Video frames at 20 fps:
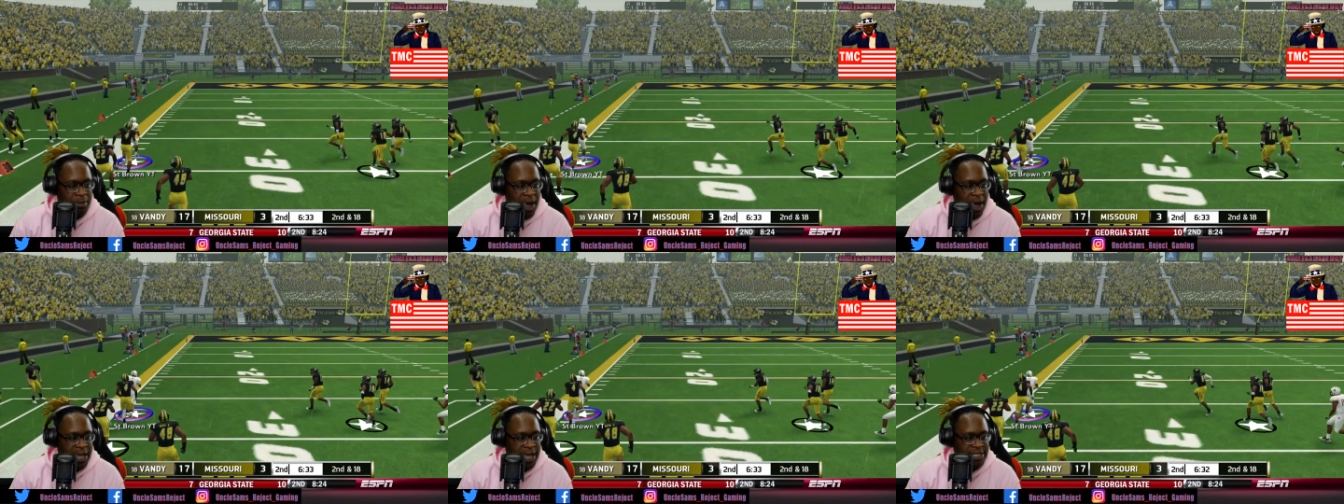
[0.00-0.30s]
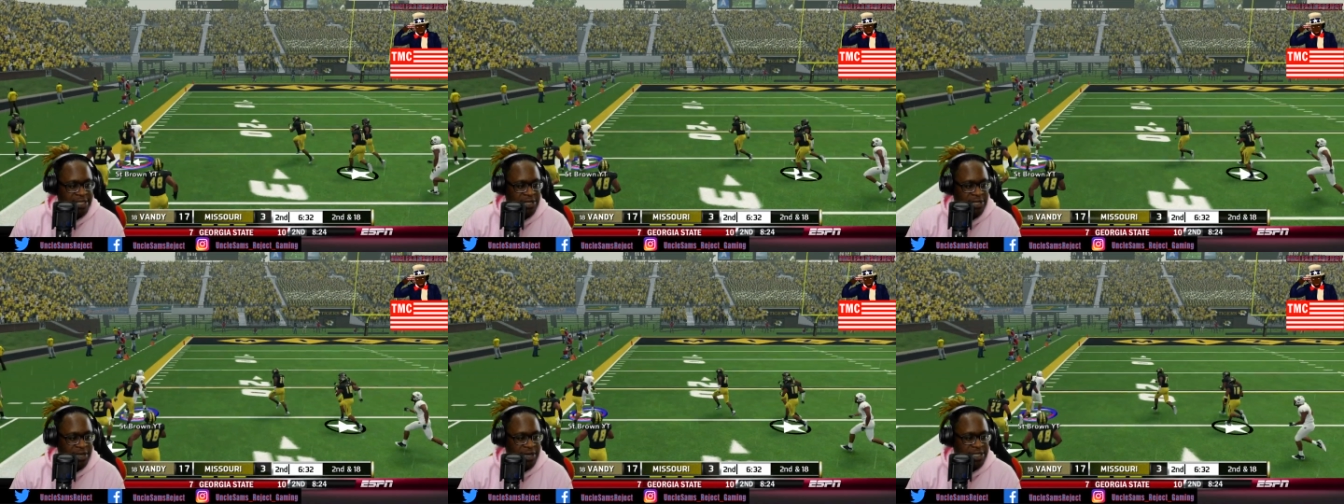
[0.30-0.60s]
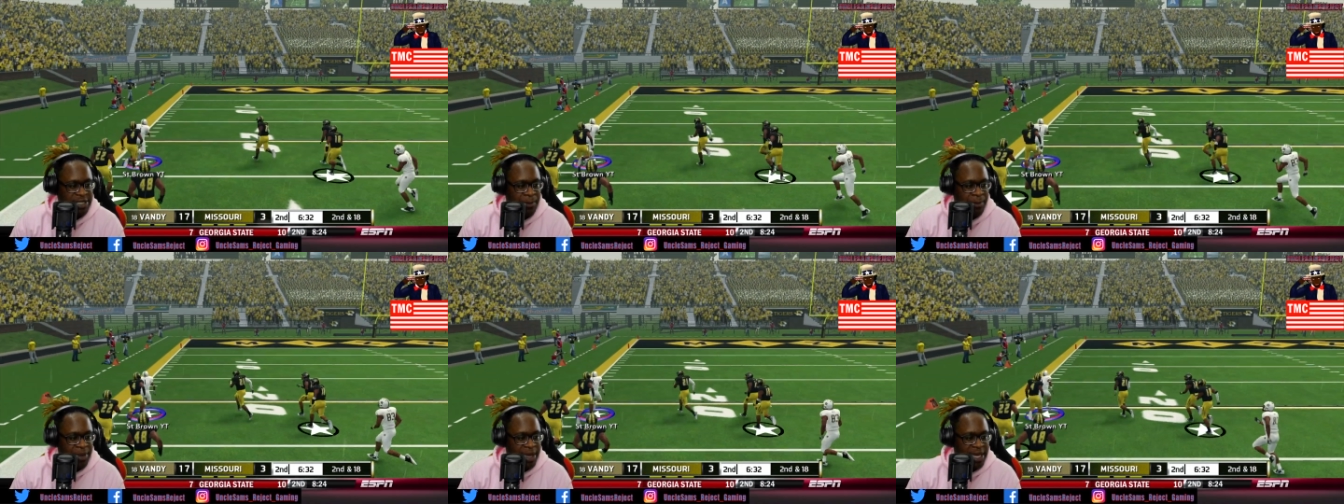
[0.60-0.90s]
but he still
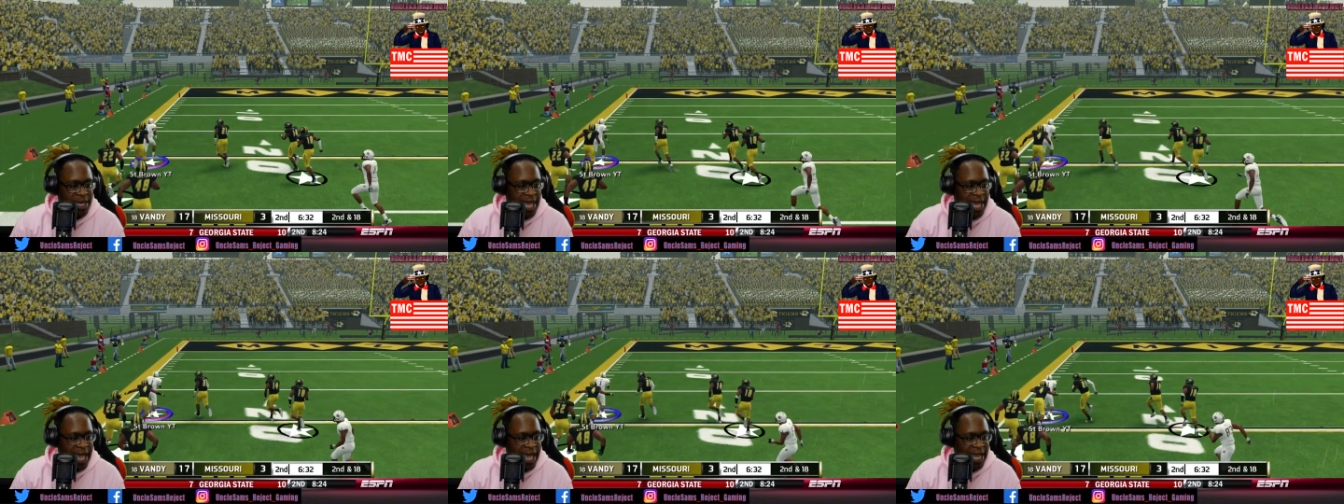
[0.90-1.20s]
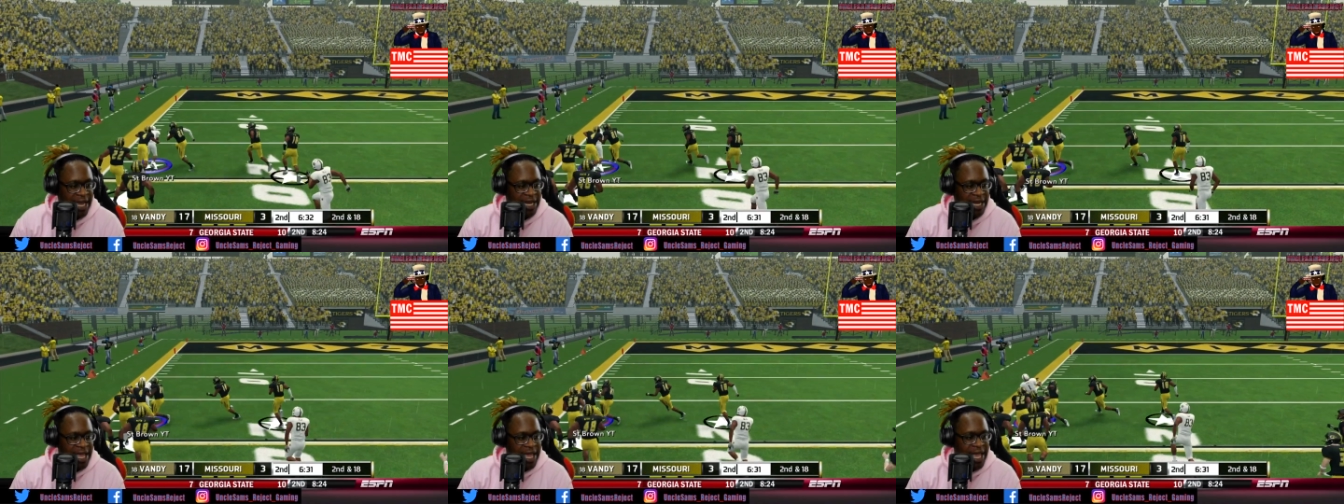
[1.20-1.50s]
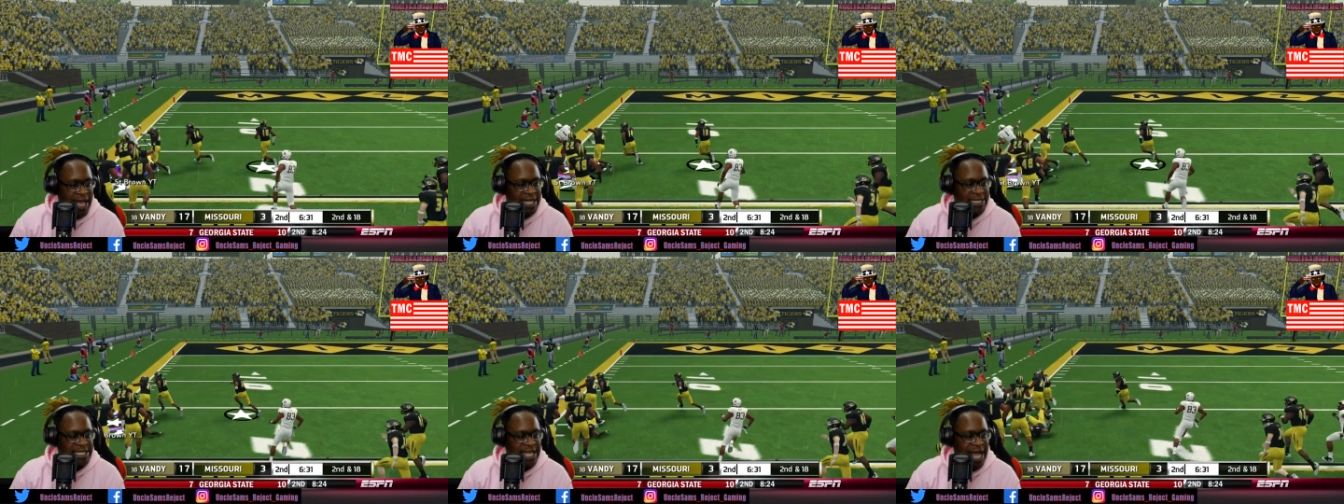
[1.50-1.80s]
gets a big gain
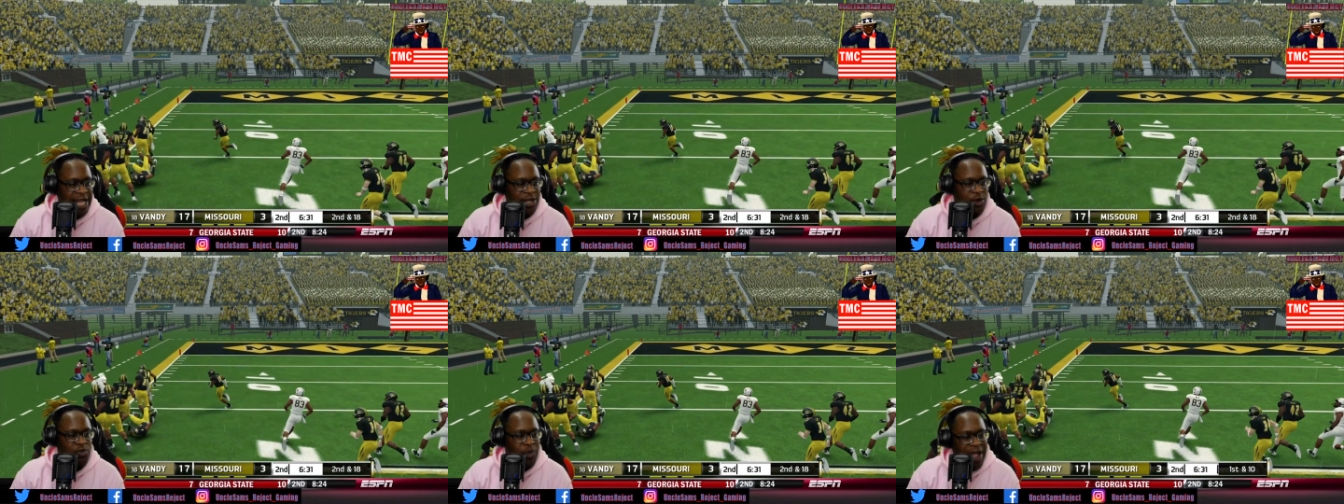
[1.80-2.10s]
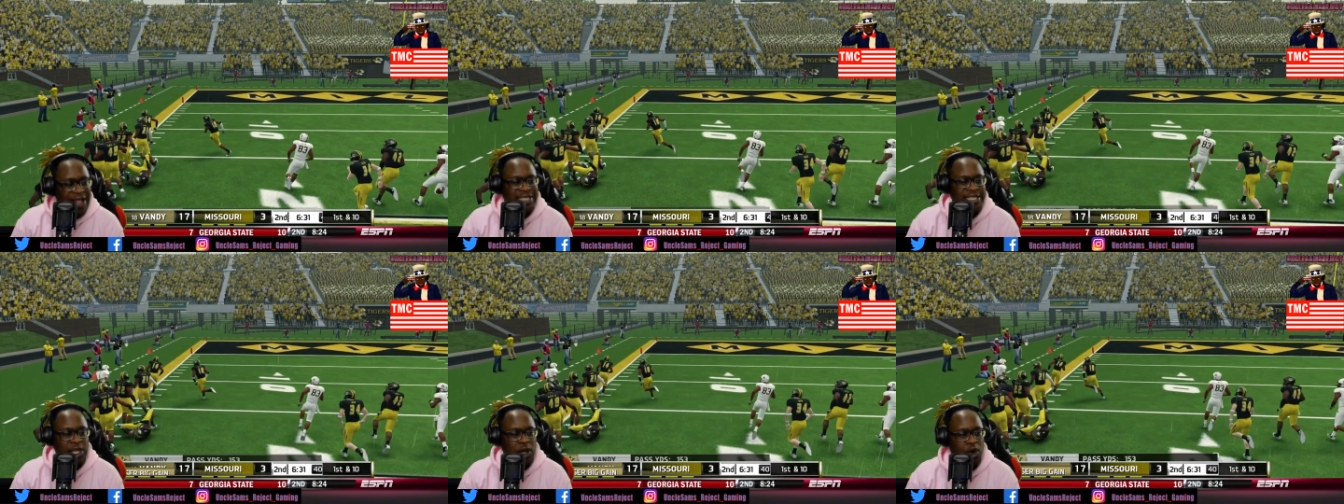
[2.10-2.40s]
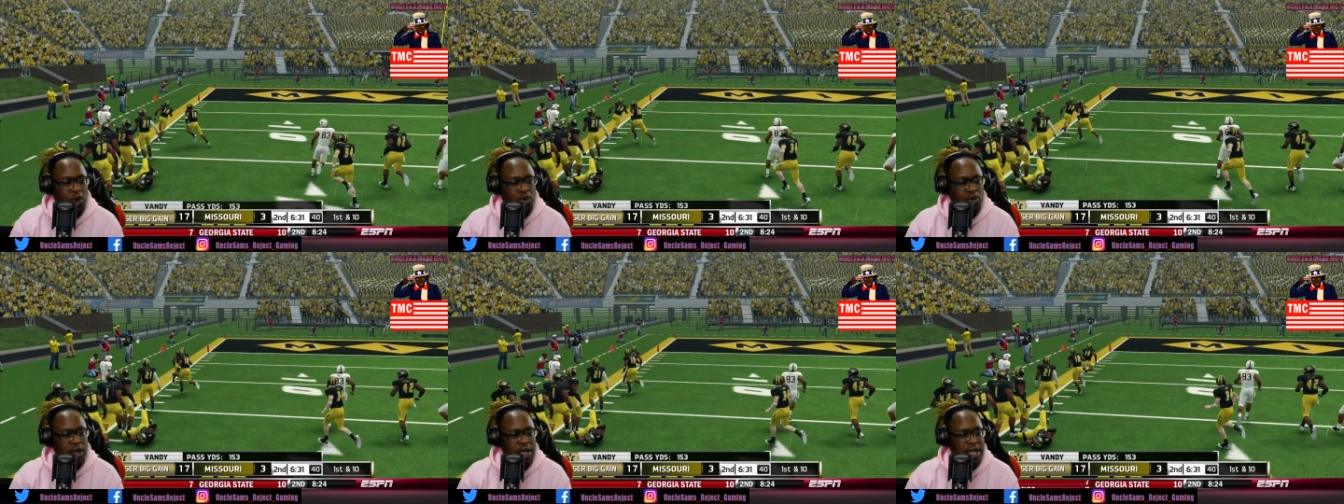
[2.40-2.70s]
inside the red
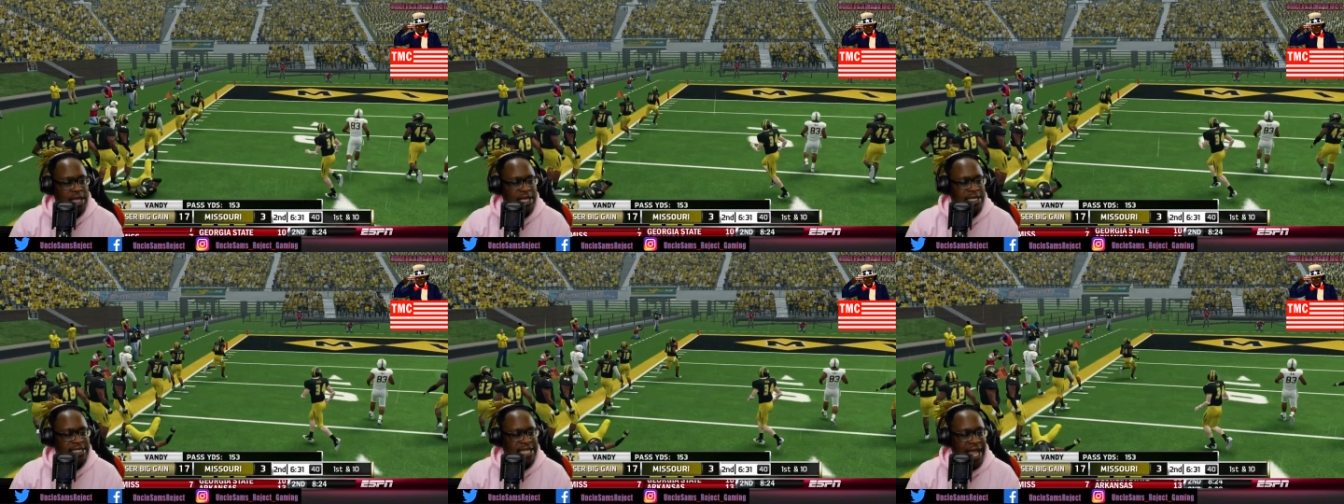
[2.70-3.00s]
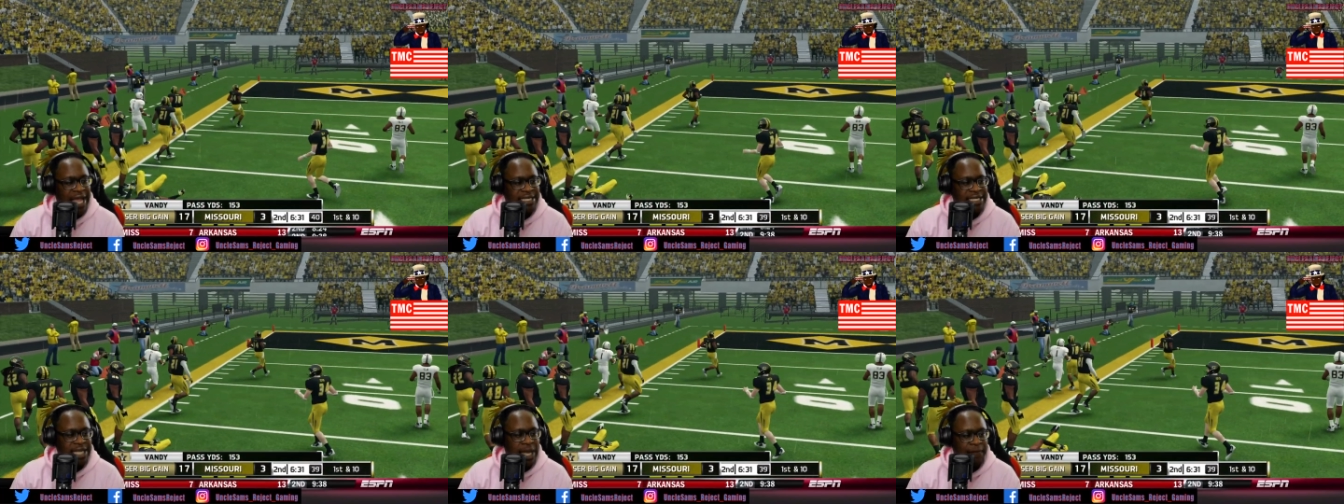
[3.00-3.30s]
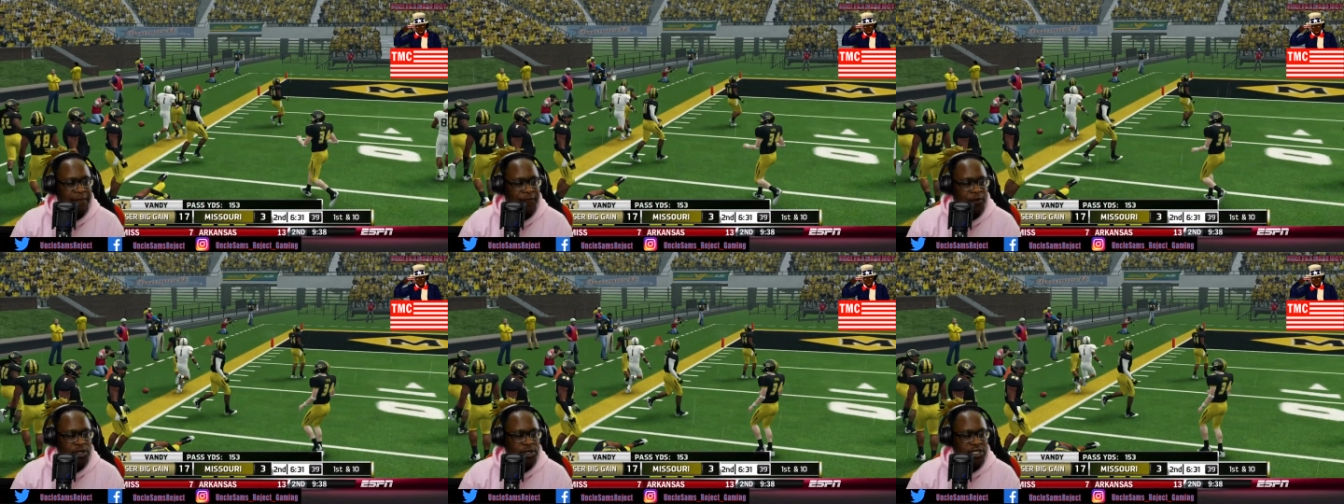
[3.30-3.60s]
zone. Stays up,